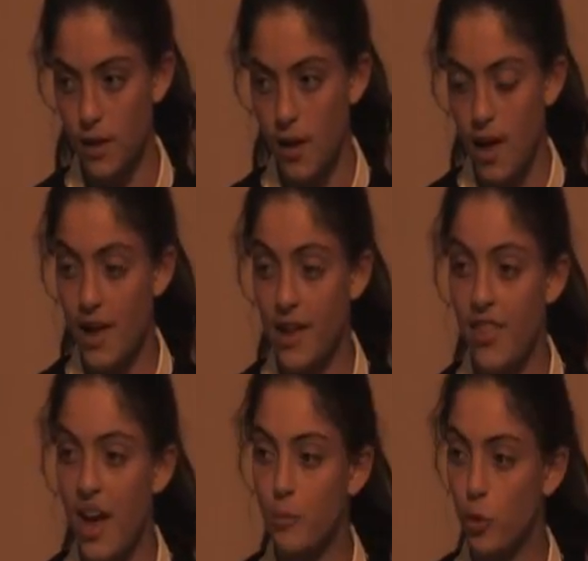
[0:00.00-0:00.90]
And at
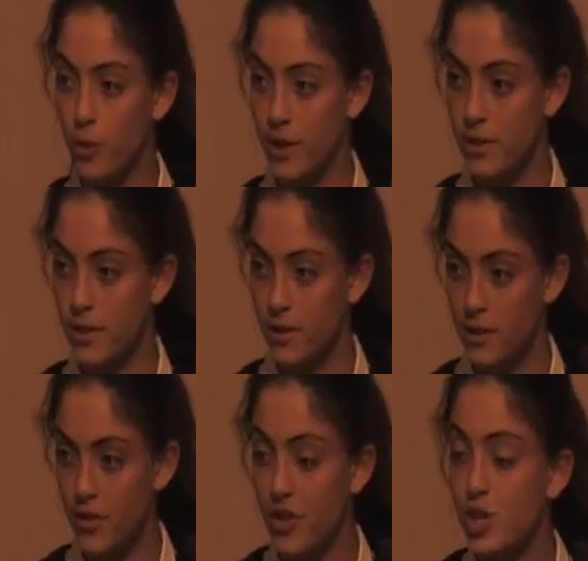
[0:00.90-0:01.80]
that moment,
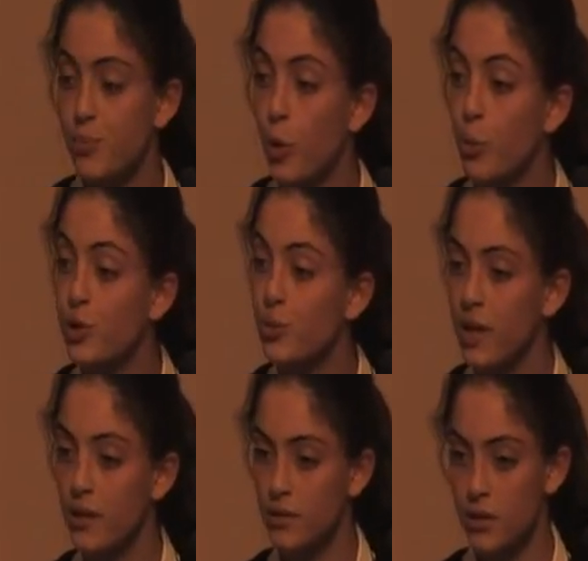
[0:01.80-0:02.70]
this poem to
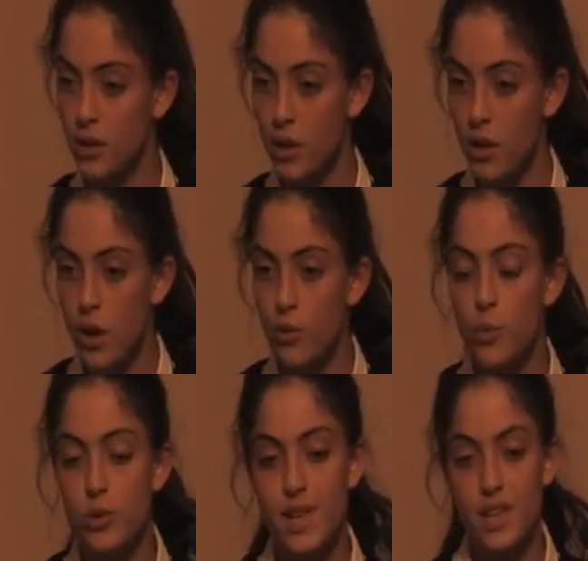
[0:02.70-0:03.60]
me
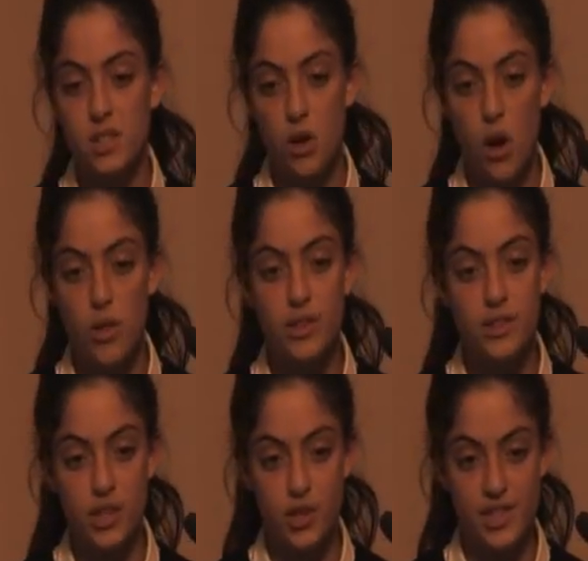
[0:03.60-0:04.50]
represents all the
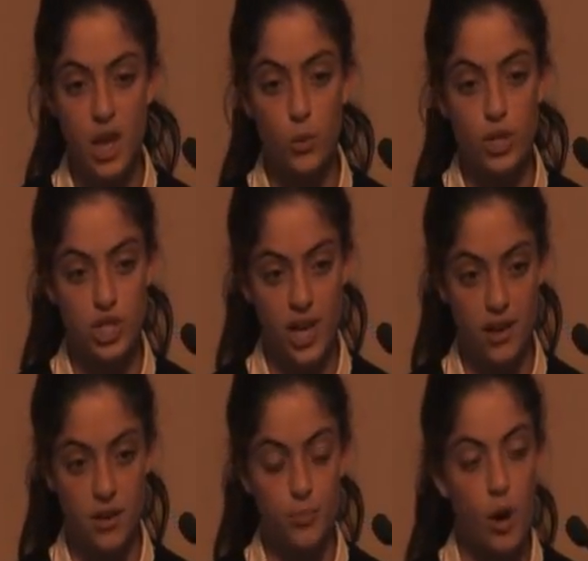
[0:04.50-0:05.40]
tears that were shed
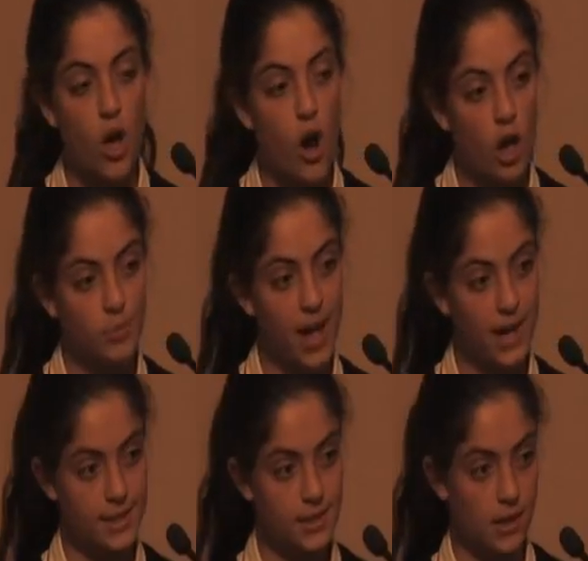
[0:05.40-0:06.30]
by all
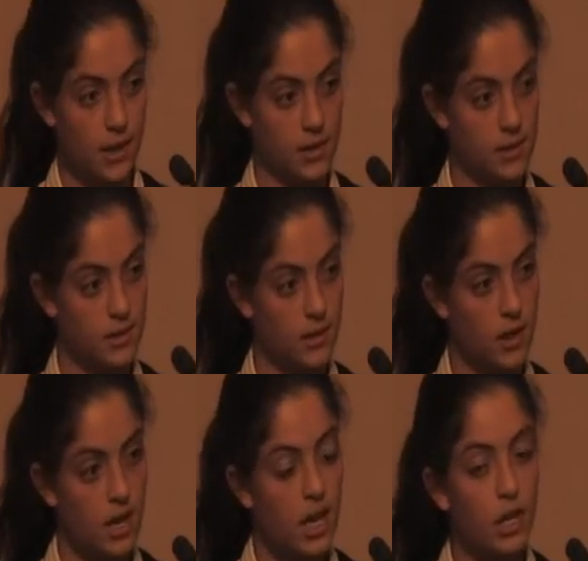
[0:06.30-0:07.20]
Palestinians,
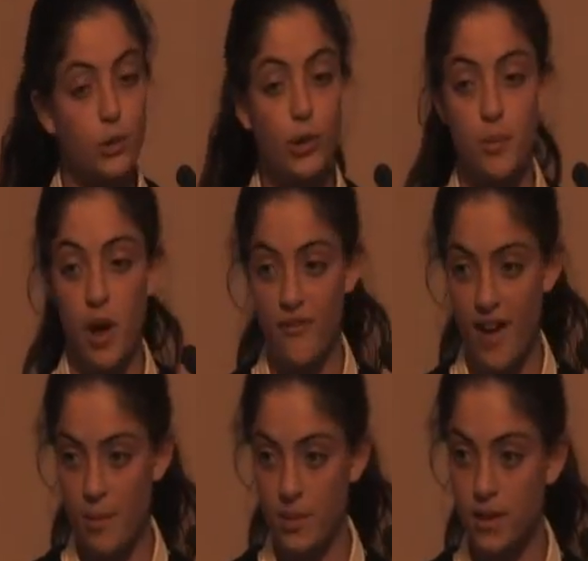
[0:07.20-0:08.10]
including my
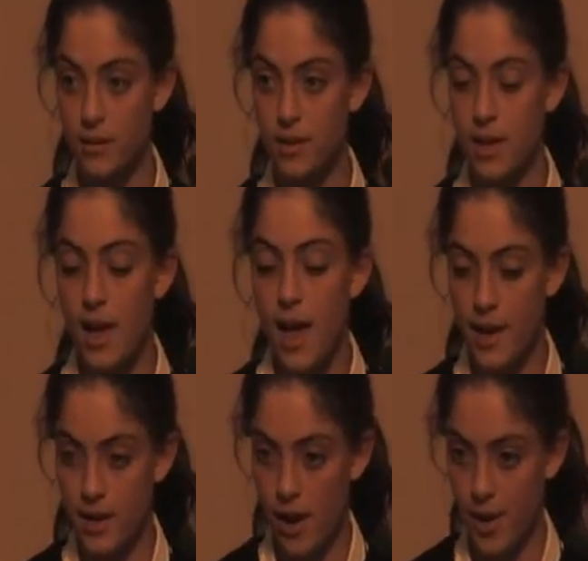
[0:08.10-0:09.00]
family and
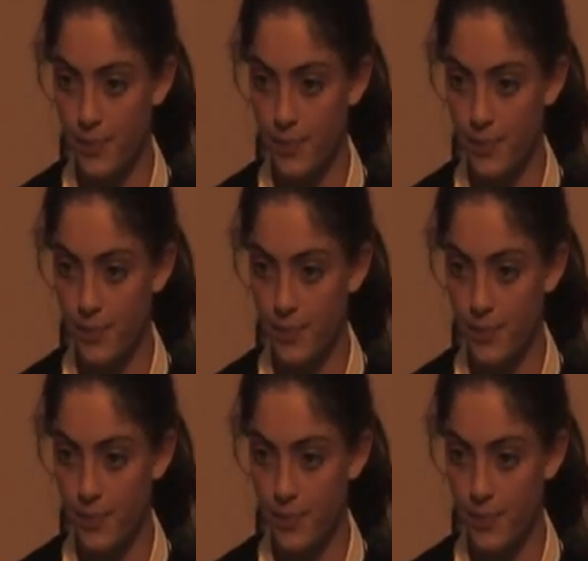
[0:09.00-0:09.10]
I.